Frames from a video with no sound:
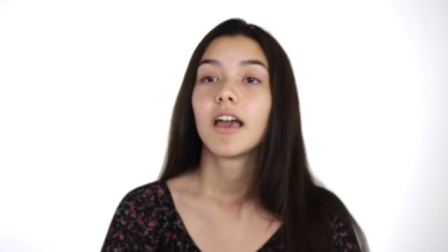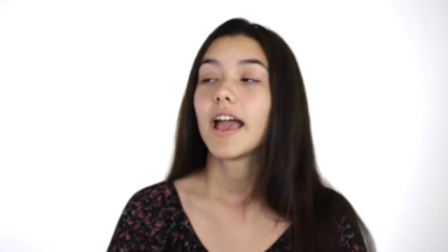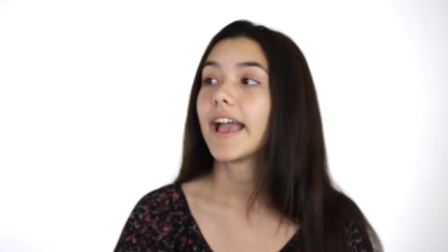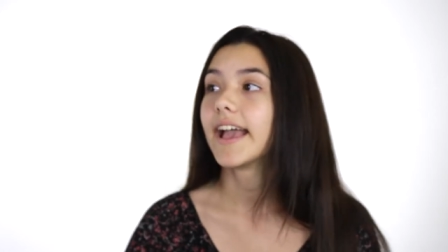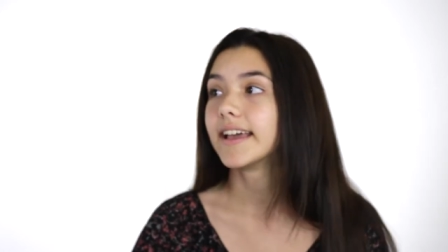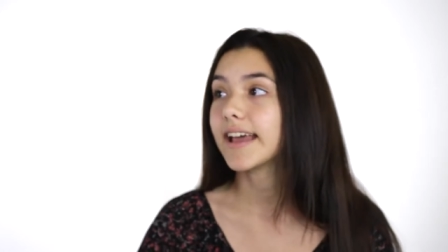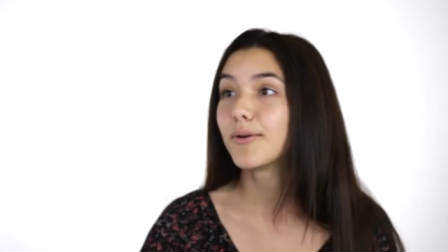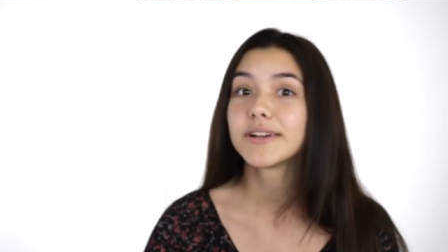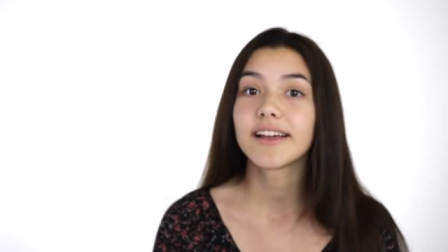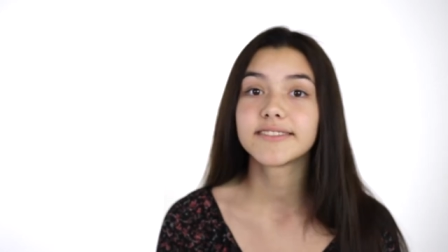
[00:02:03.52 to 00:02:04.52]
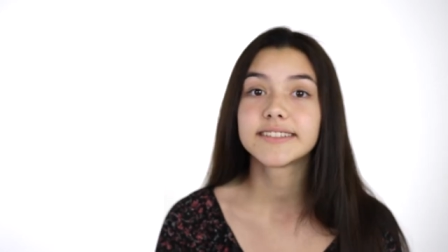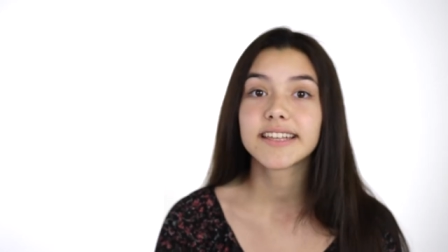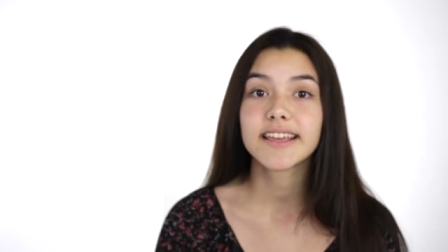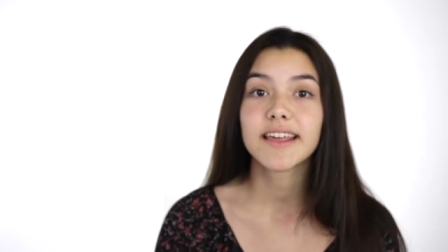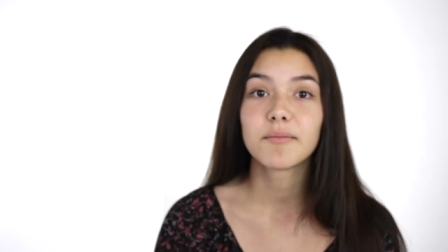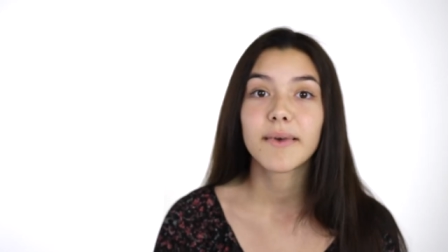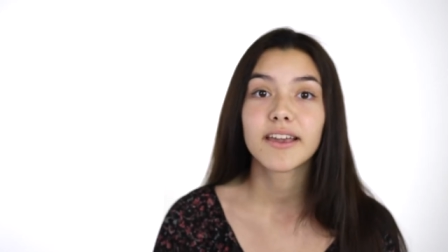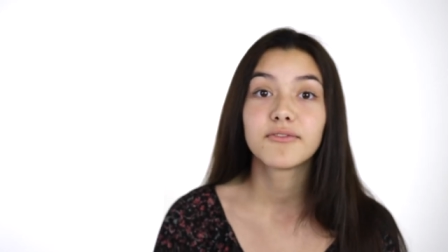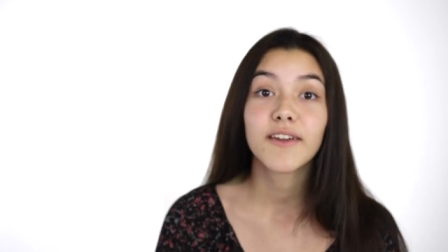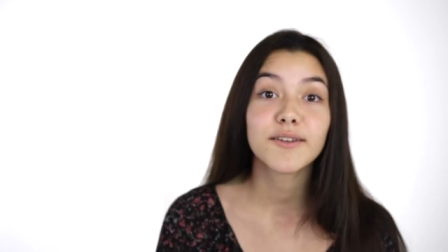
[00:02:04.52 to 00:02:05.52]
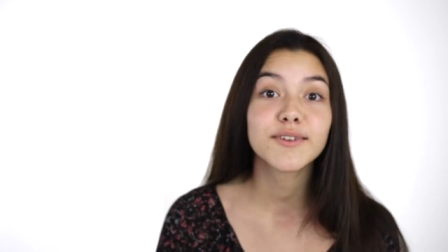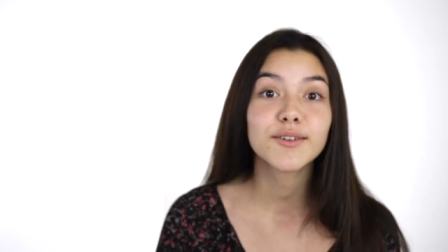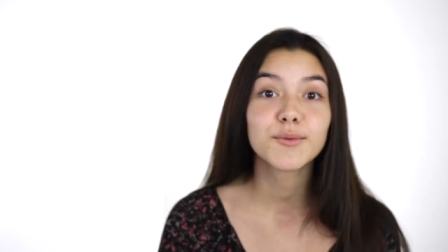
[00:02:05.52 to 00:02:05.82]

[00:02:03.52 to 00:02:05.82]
and I would have to say that my favorite